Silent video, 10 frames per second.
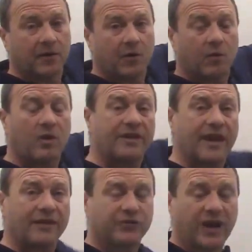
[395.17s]
What
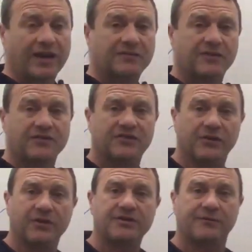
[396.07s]
that transfers
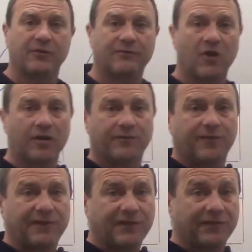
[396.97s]
to is if we've gone
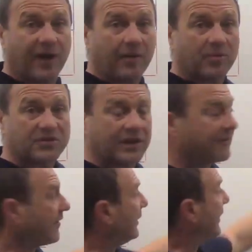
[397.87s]
55%
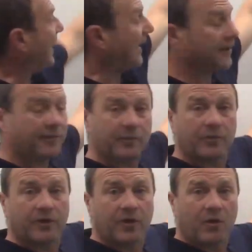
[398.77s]
of the length,
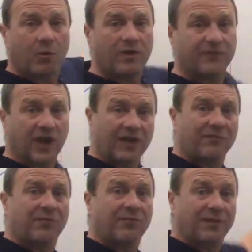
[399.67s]
we've done
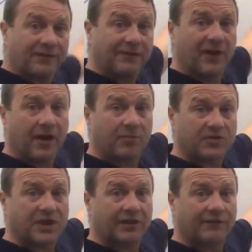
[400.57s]

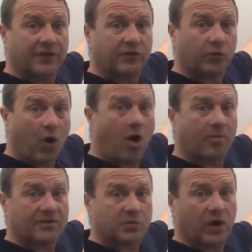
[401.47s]
55% of the
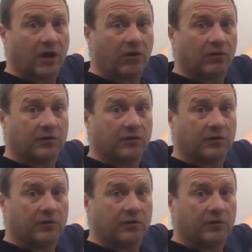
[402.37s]
drop as well.